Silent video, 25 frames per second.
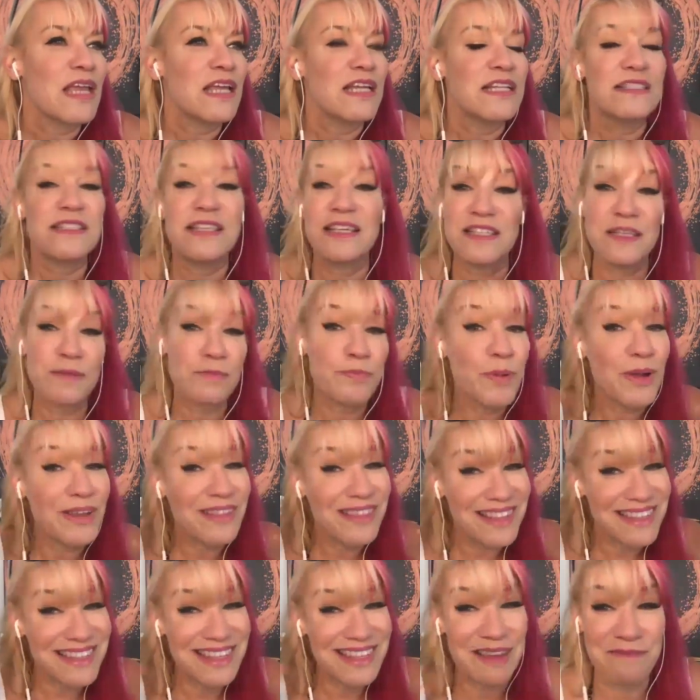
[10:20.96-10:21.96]
doesn't bring
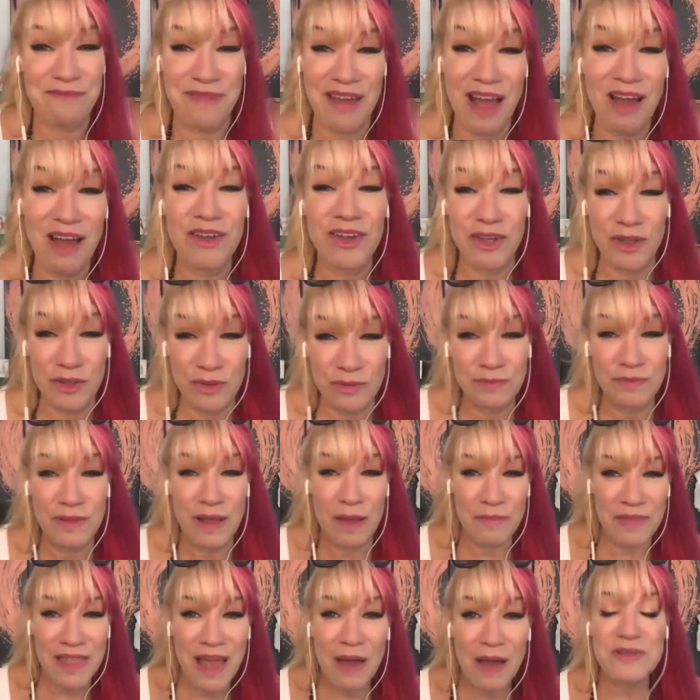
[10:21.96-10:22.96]
the same value. I
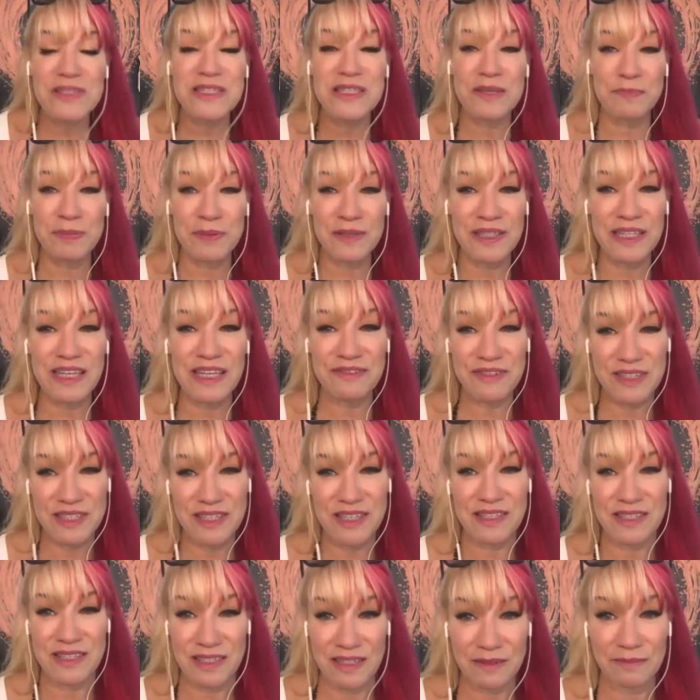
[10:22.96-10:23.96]
mean, that was the belief
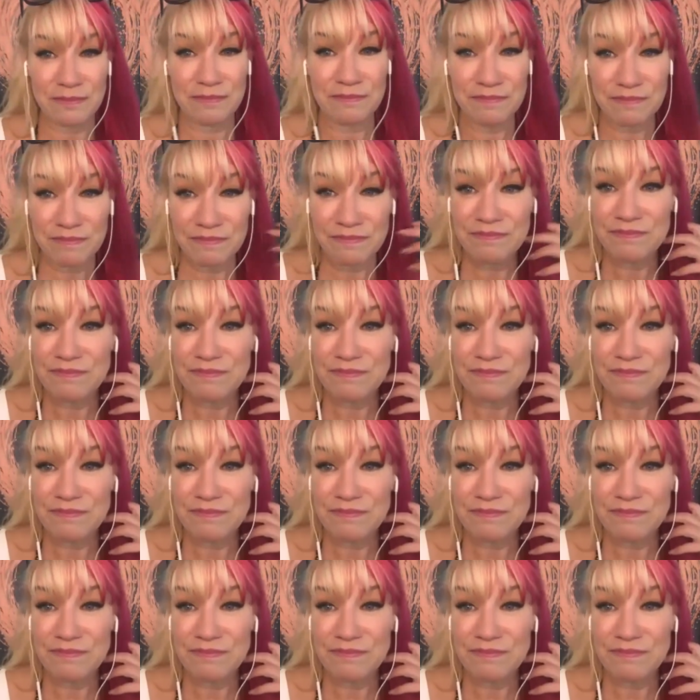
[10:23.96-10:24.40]
system.